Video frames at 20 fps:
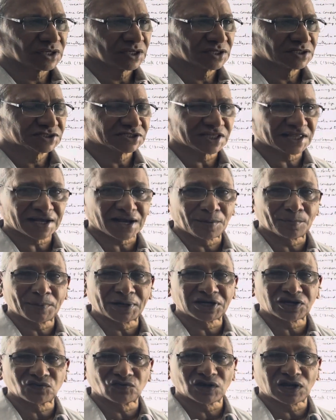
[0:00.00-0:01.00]
See, the
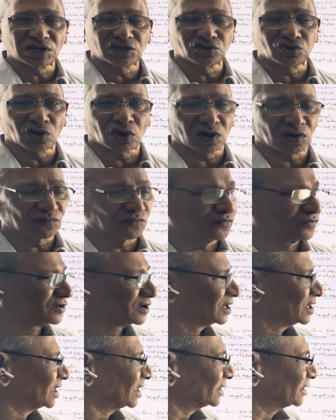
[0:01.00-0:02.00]
combined value of
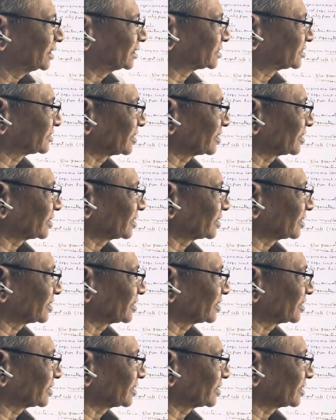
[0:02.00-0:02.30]
these